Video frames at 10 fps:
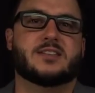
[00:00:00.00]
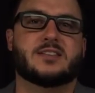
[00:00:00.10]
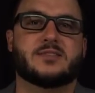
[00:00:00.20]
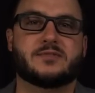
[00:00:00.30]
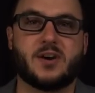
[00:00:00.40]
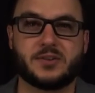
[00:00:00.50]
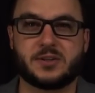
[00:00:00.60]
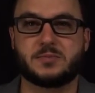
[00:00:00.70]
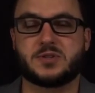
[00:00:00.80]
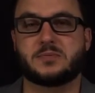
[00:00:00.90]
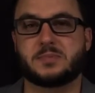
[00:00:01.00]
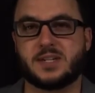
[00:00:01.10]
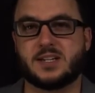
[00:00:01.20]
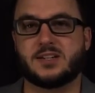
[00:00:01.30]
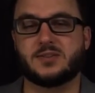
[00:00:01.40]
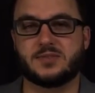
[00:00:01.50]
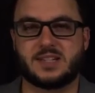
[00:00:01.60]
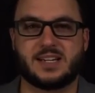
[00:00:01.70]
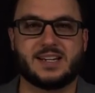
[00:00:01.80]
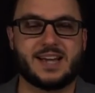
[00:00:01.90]
the volume should be
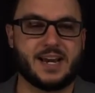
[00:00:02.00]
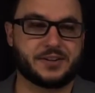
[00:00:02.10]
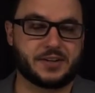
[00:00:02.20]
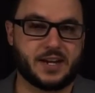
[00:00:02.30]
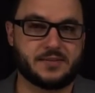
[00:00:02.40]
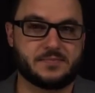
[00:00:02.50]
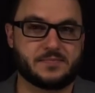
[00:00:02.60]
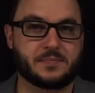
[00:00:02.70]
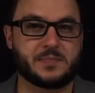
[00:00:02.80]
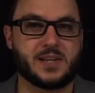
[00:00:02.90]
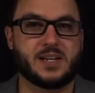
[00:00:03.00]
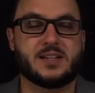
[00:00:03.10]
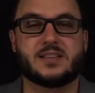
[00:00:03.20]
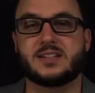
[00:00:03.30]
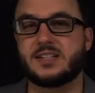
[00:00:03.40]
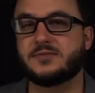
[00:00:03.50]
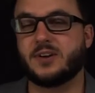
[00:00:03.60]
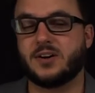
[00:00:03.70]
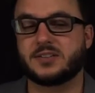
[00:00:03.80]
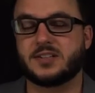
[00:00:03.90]
using in aggregate. The
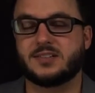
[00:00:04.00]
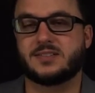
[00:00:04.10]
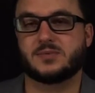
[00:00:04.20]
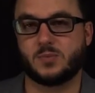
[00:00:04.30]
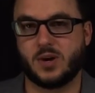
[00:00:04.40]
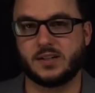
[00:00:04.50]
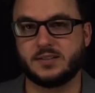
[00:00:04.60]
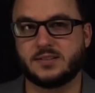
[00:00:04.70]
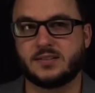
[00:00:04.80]
default is 1.